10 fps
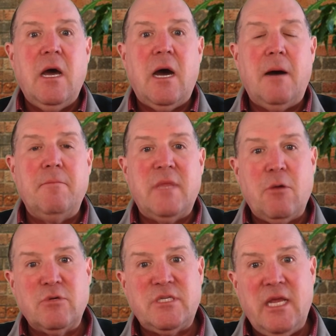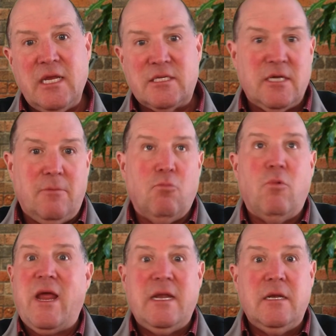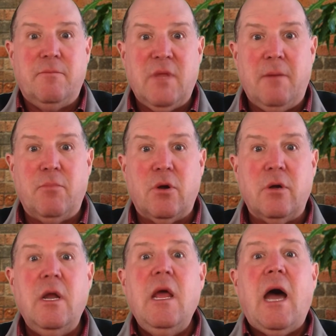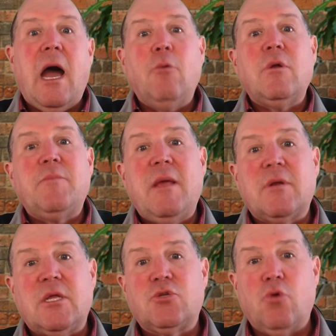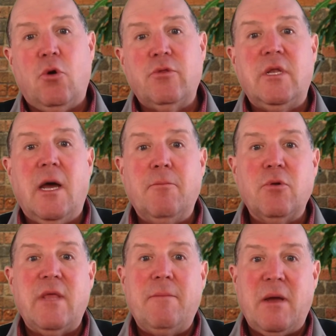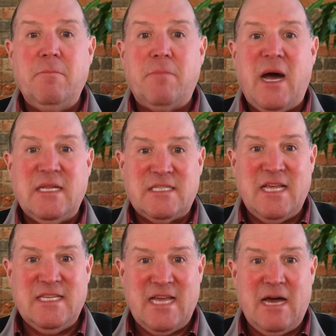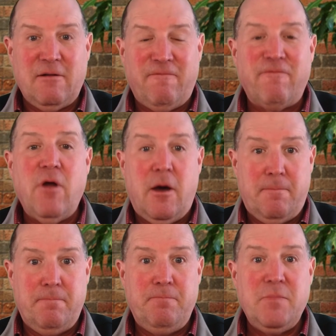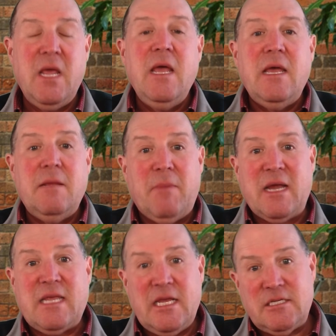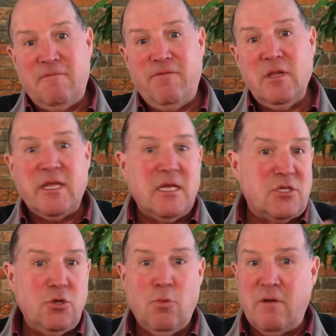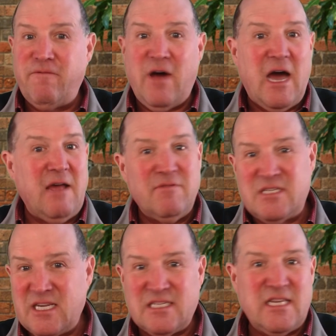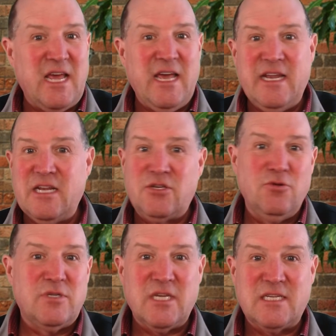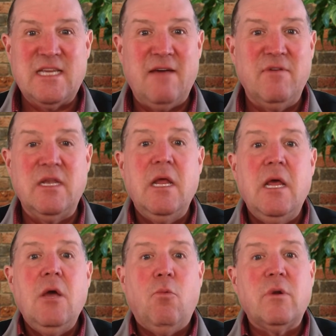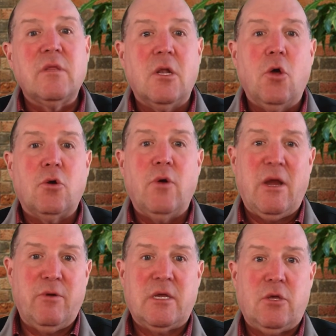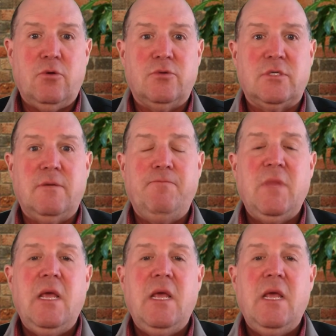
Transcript: um, they were seeing some random number. I want to be able to control the number that my bot sends out from. In my case, in Philly, a 215, a 610, a 267, one of the local area codes.